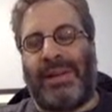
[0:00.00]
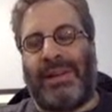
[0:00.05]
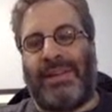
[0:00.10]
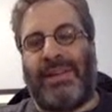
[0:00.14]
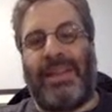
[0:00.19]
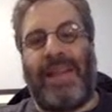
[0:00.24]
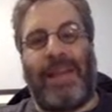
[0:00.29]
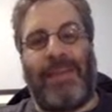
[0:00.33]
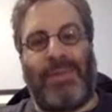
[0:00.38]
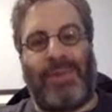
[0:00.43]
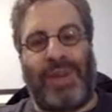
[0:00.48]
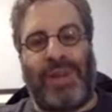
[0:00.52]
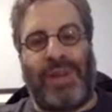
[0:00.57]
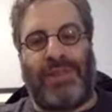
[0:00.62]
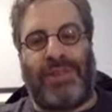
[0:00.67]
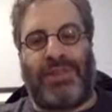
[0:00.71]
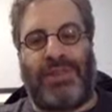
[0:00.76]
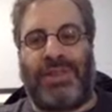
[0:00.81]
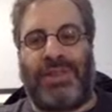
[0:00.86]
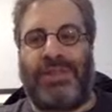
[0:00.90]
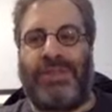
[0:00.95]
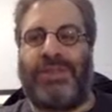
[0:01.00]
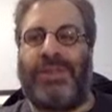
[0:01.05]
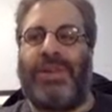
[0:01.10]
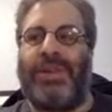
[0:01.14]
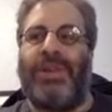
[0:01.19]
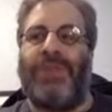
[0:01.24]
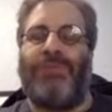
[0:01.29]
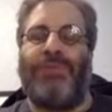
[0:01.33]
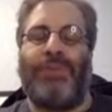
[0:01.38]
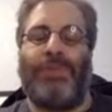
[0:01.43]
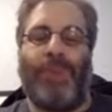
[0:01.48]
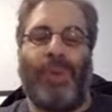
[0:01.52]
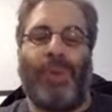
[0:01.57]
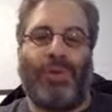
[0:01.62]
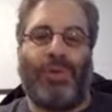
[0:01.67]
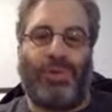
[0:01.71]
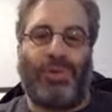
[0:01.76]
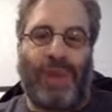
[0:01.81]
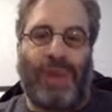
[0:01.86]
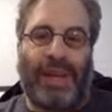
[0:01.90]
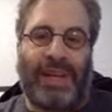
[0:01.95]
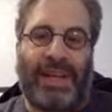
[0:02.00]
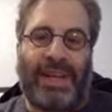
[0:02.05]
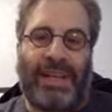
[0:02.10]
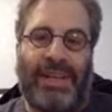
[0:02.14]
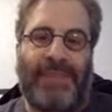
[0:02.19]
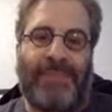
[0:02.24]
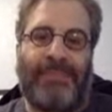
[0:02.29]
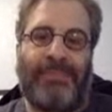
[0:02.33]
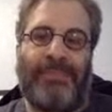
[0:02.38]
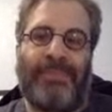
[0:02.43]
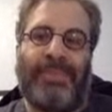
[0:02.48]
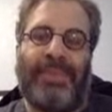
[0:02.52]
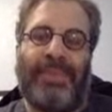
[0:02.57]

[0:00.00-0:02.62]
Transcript: collaboration, remote training.